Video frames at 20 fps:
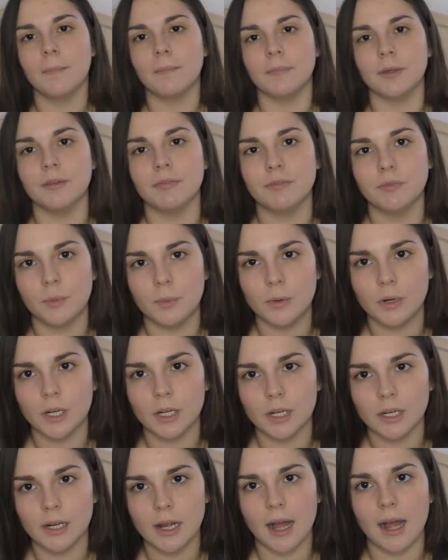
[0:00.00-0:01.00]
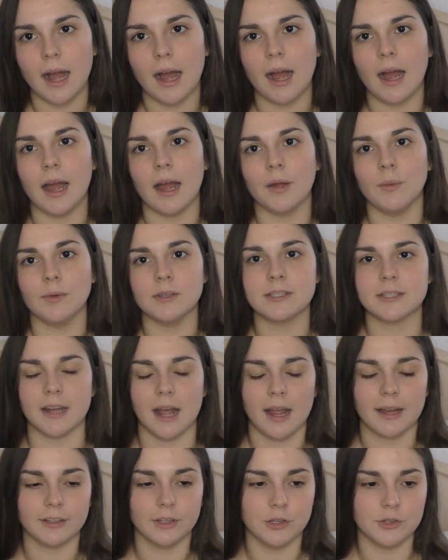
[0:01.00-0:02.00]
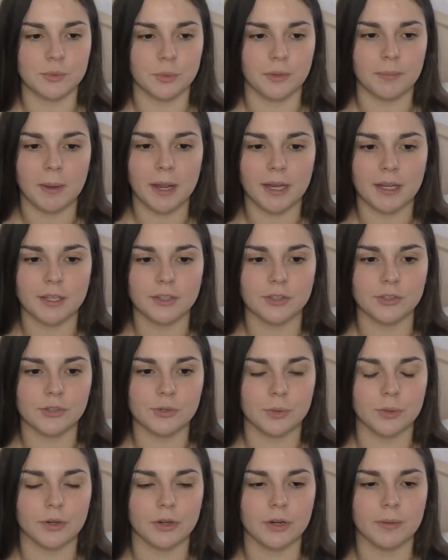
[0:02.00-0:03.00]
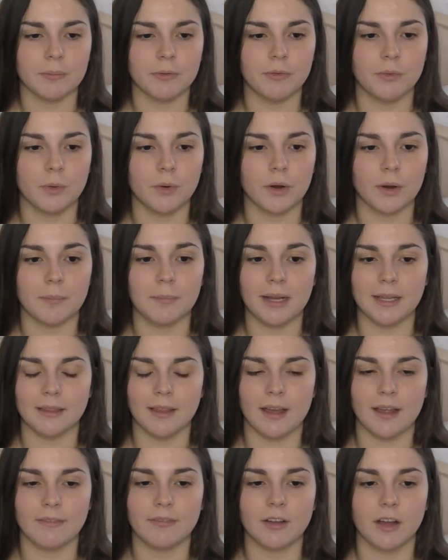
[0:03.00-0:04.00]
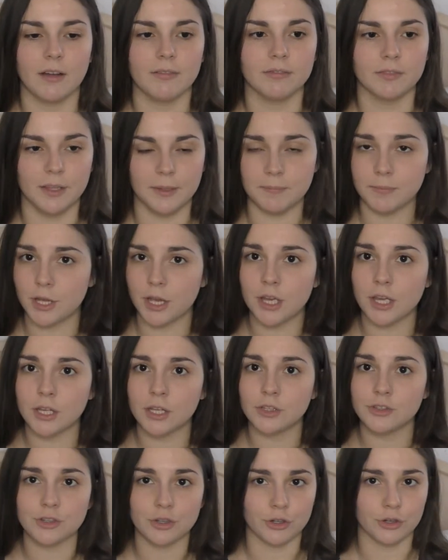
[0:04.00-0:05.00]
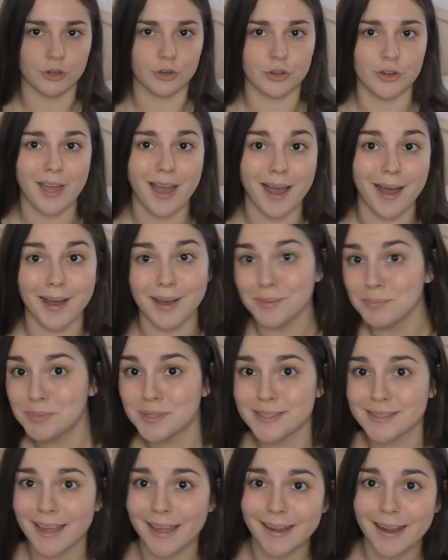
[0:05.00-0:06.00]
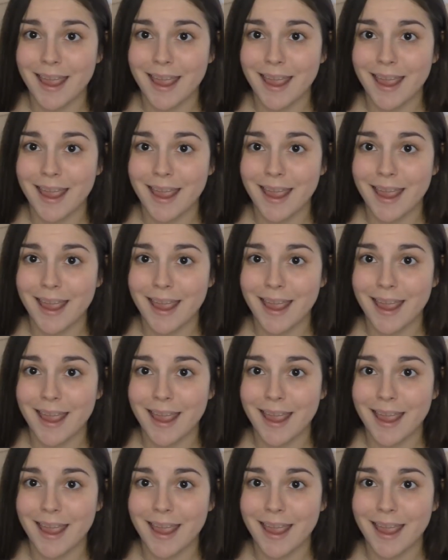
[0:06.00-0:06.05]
Before I was diagnosed with panic disorder, before my life got turned upside